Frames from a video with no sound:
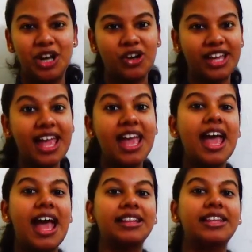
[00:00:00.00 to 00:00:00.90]
Okay.
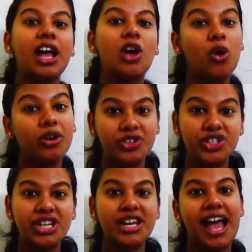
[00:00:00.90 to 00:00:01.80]
And their
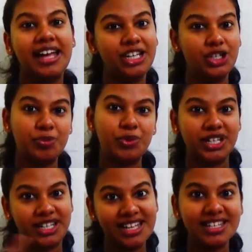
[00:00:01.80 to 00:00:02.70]
coefficient I need to put
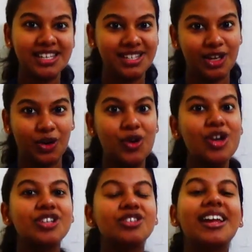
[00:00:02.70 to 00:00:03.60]
it as 0.
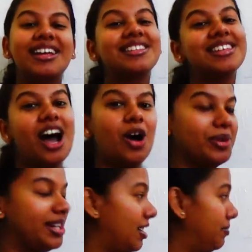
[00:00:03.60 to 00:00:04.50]
So let's see how
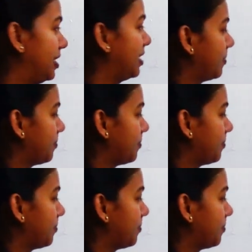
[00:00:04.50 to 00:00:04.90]
it comes.